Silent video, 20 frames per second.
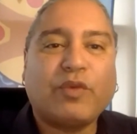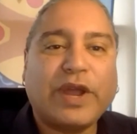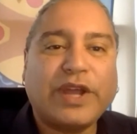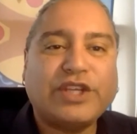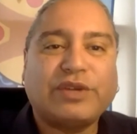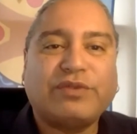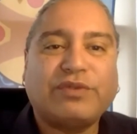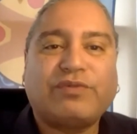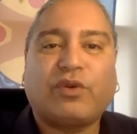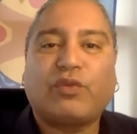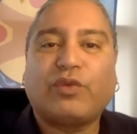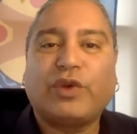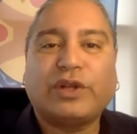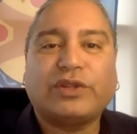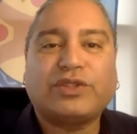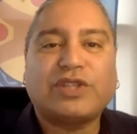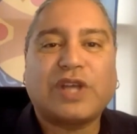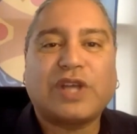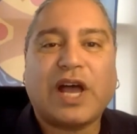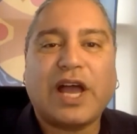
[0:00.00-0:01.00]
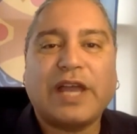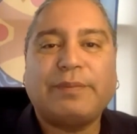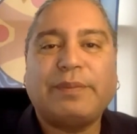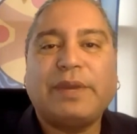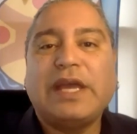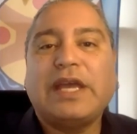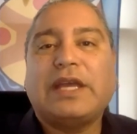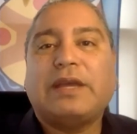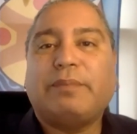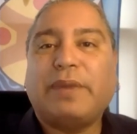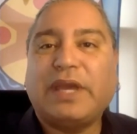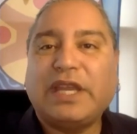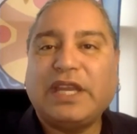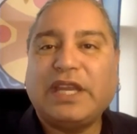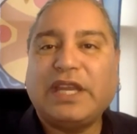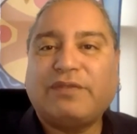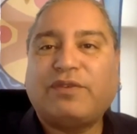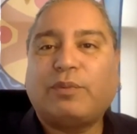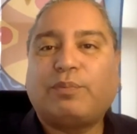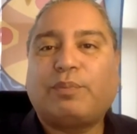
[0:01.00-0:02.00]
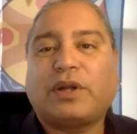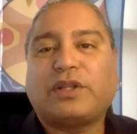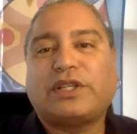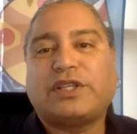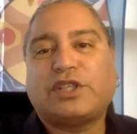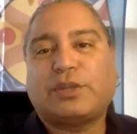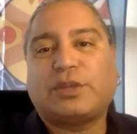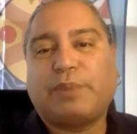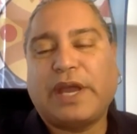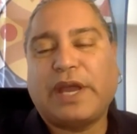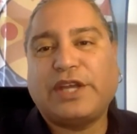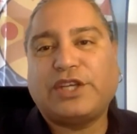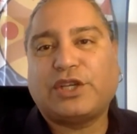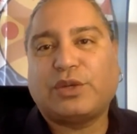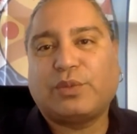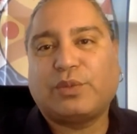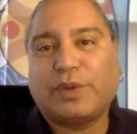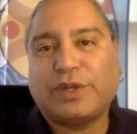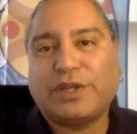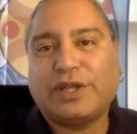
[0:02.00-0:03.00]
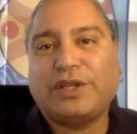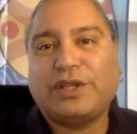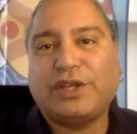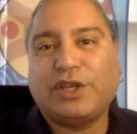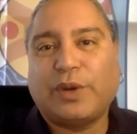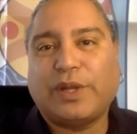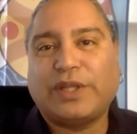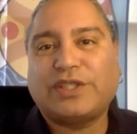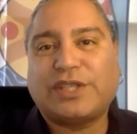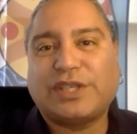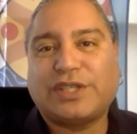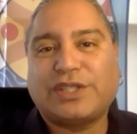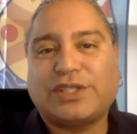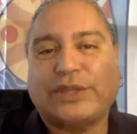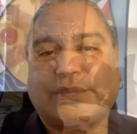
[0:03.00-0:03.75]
for real-time, meaningful participation within the UN system.